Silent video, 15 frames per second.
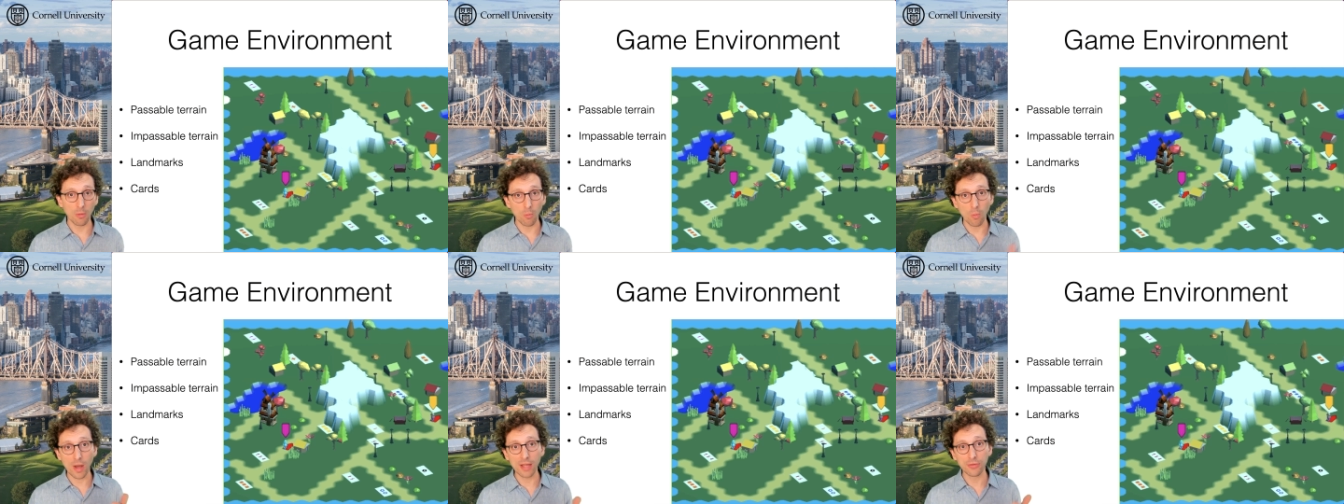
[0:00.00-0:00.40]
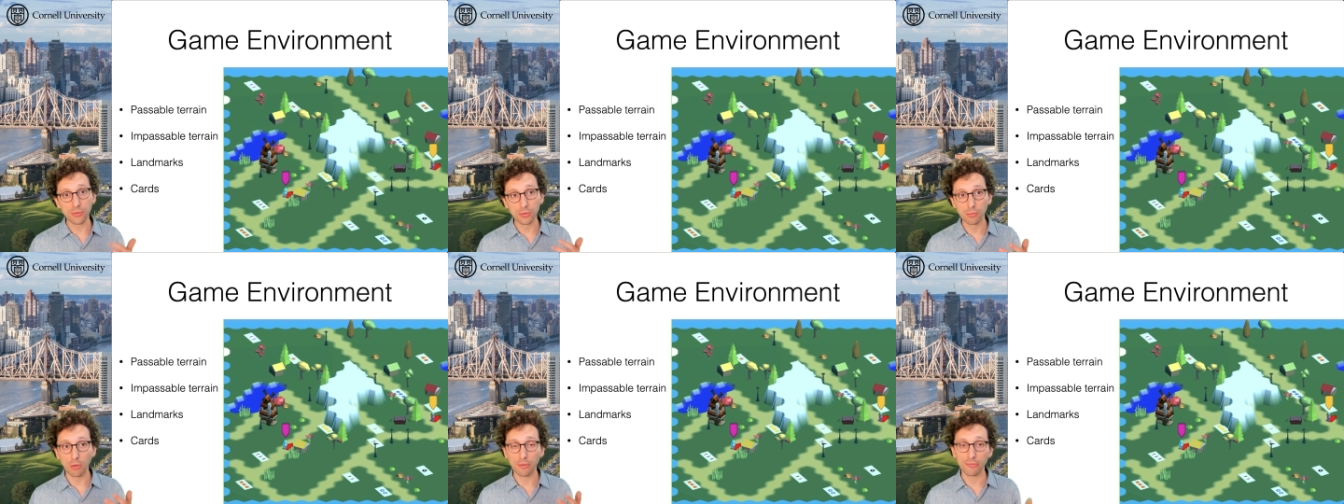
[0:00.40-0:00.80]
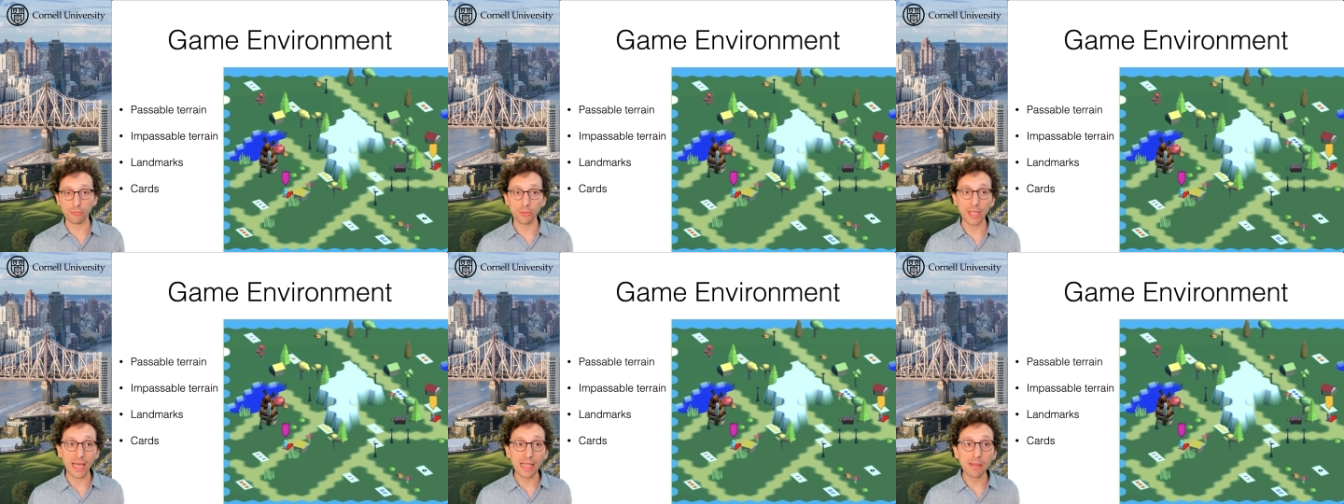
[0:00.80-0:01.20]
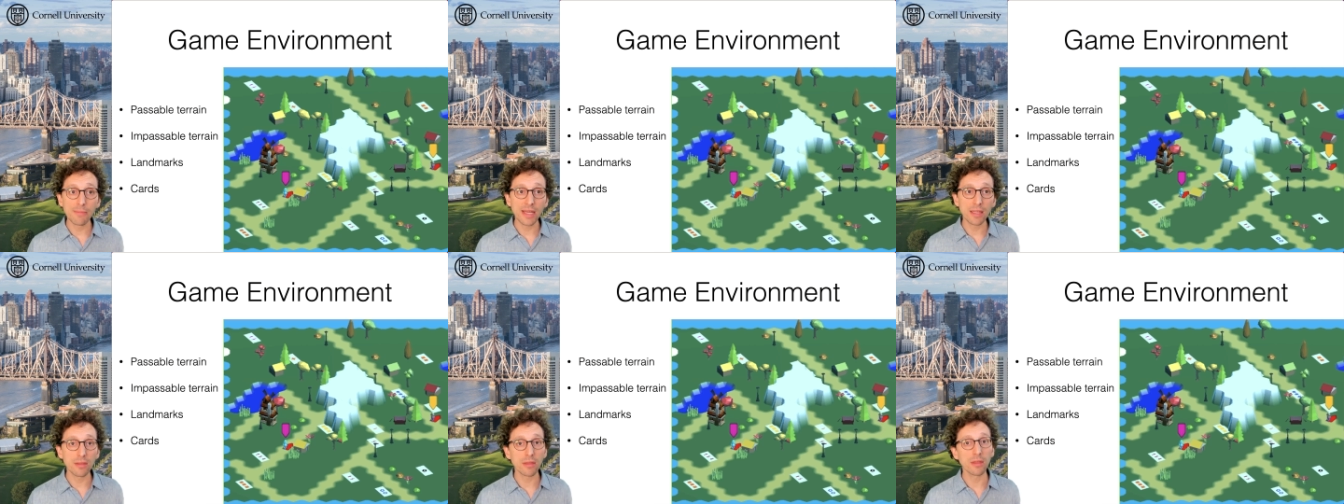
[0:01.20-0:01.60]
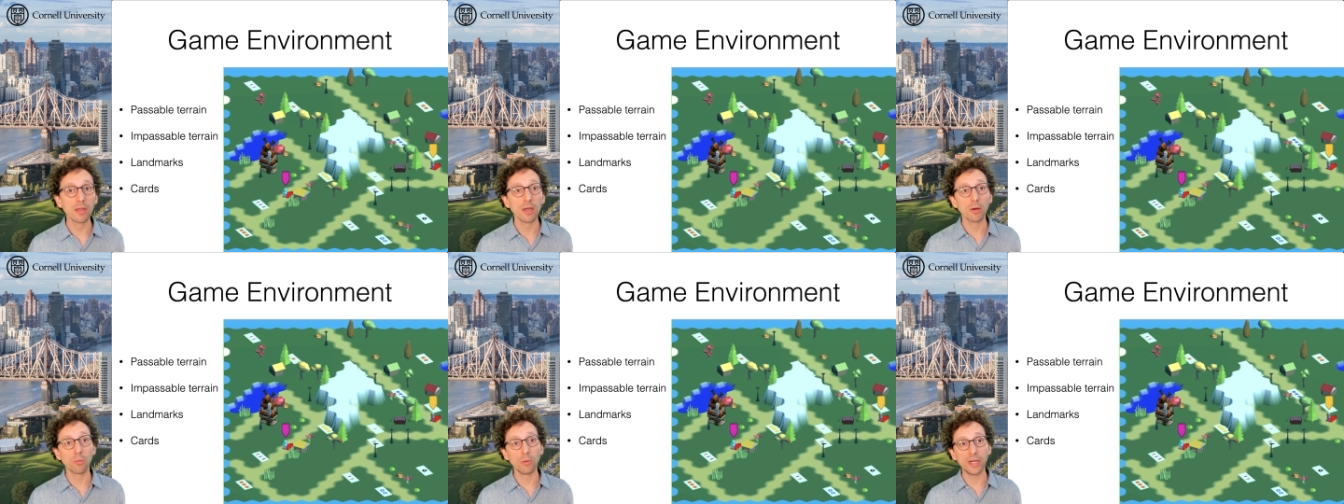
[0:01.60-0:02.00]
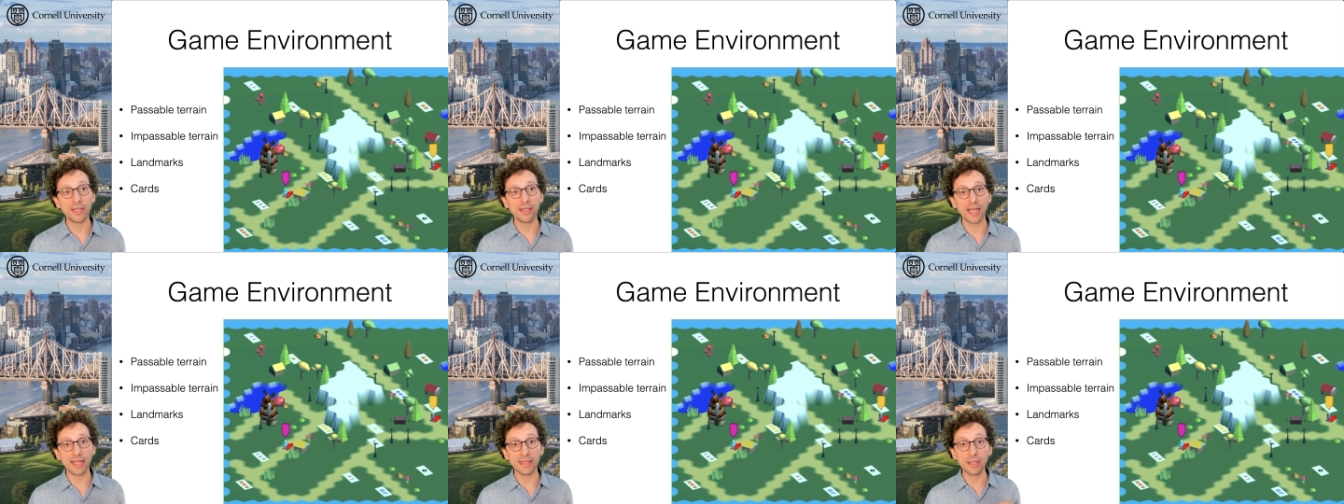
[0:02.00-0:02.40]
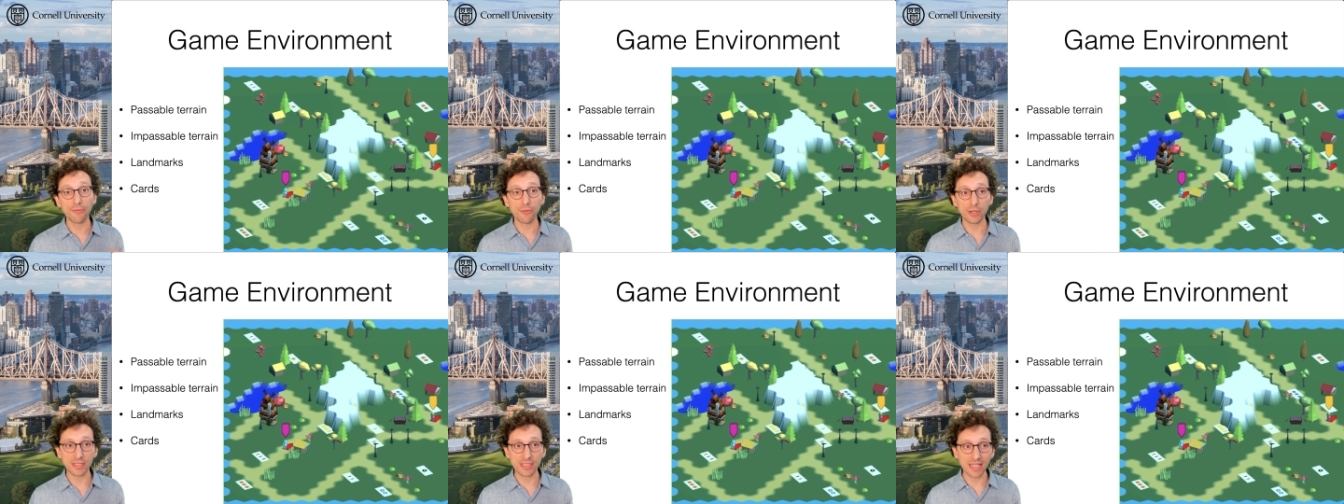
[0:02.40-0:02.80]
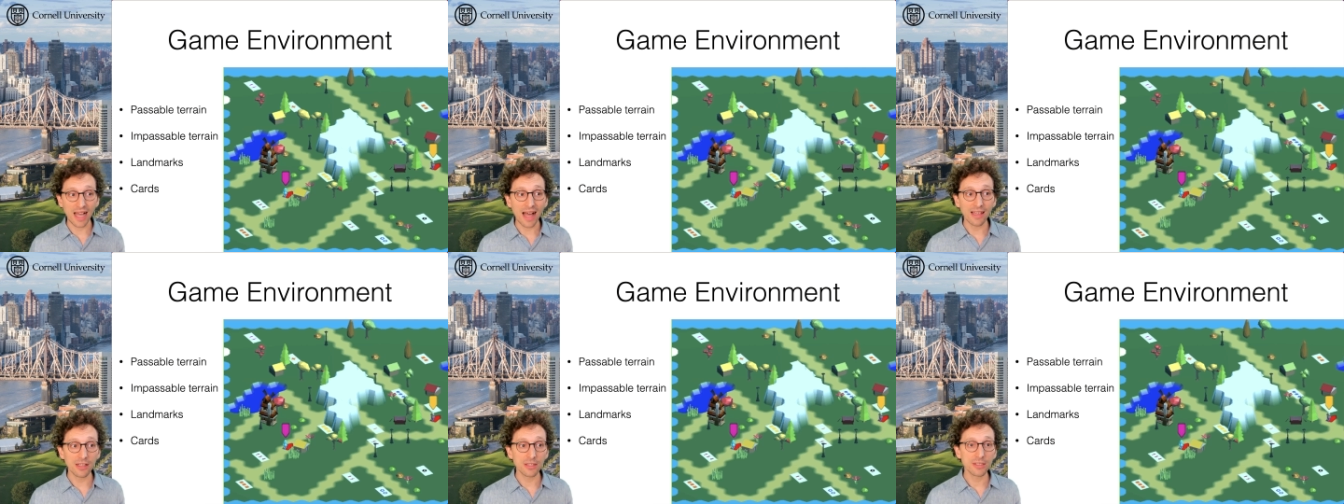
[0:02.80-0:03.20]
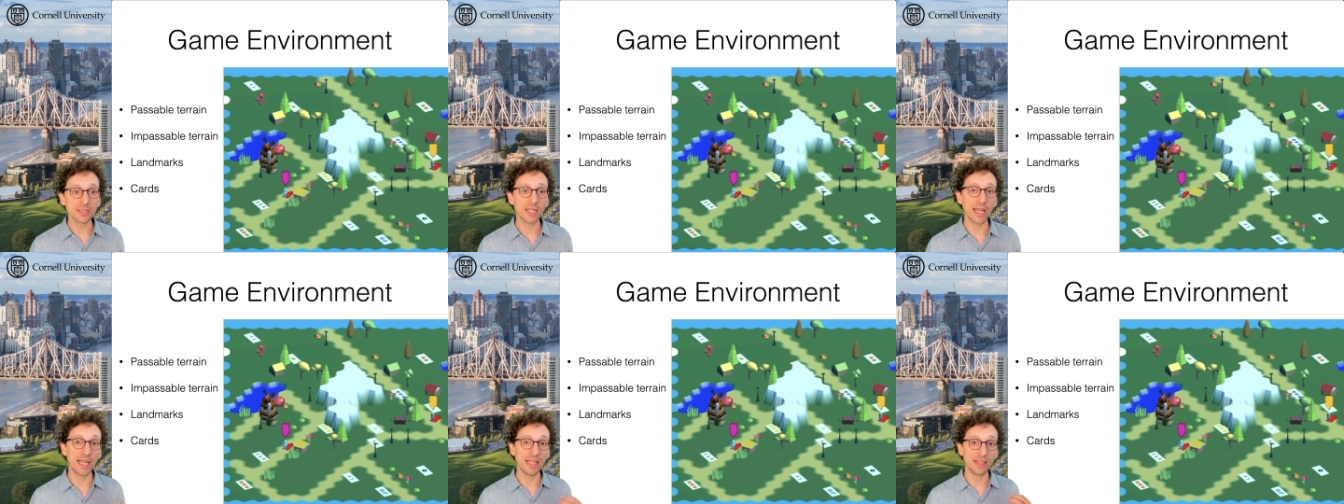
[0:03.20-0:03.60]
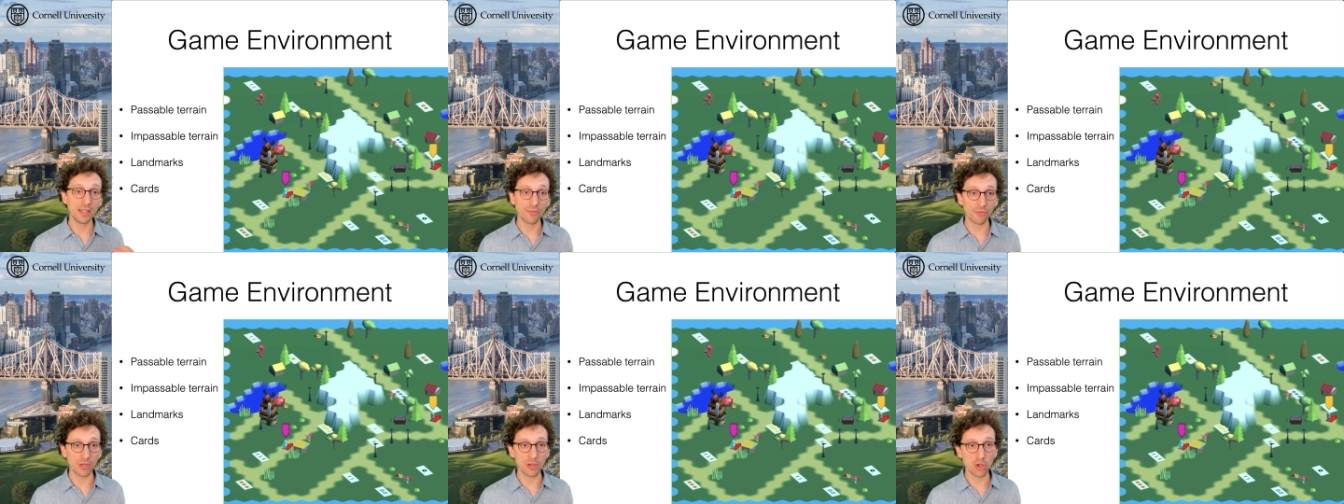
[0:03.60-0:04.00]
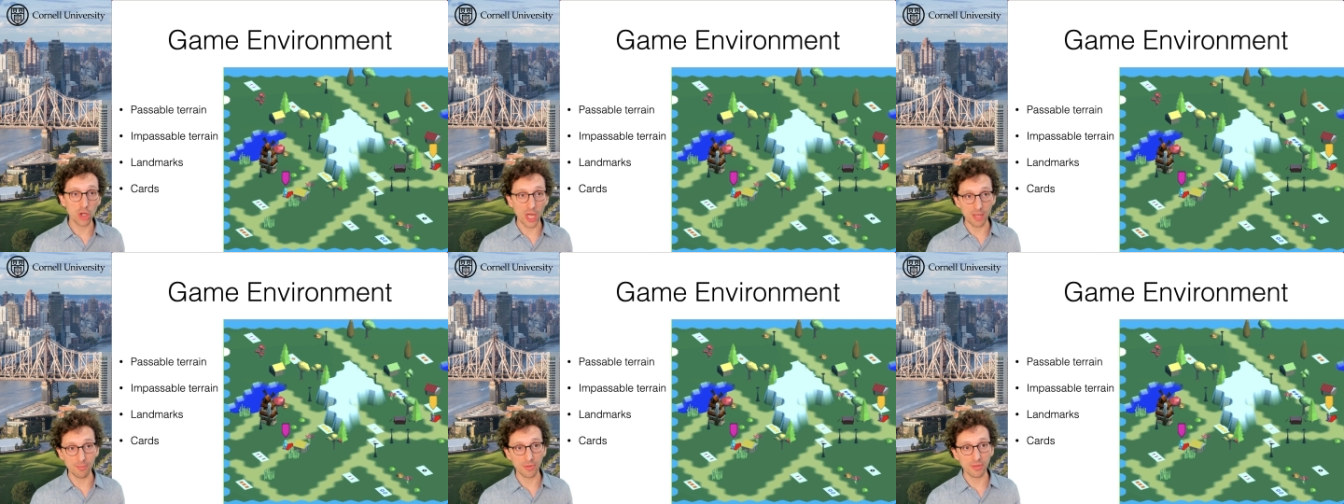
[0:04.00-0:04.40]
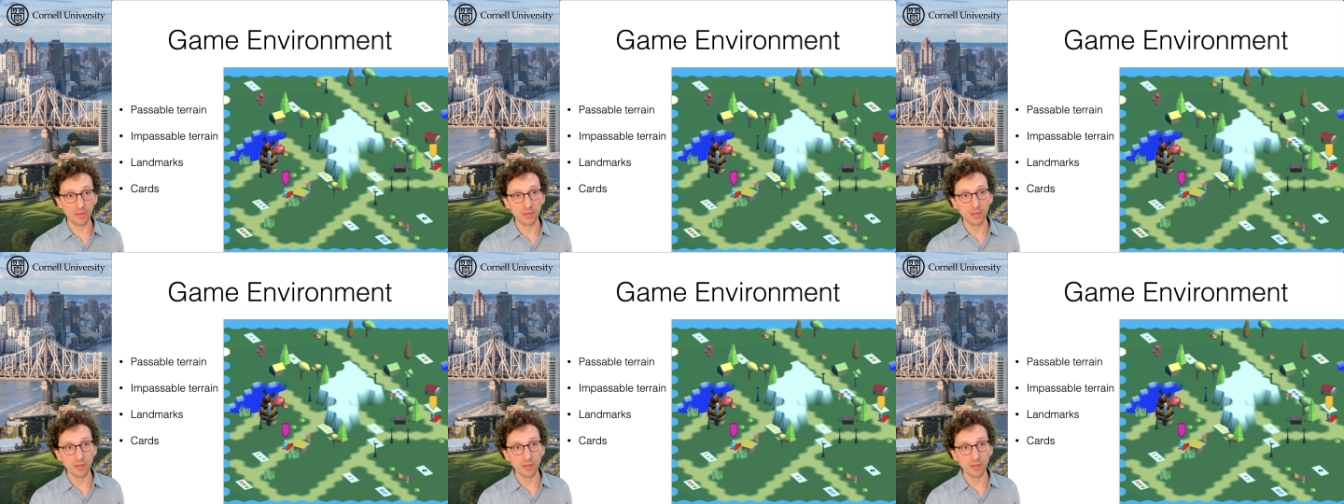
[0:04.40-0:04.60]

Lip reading: so 1, 2, or 3 elements with different colors and different shapes.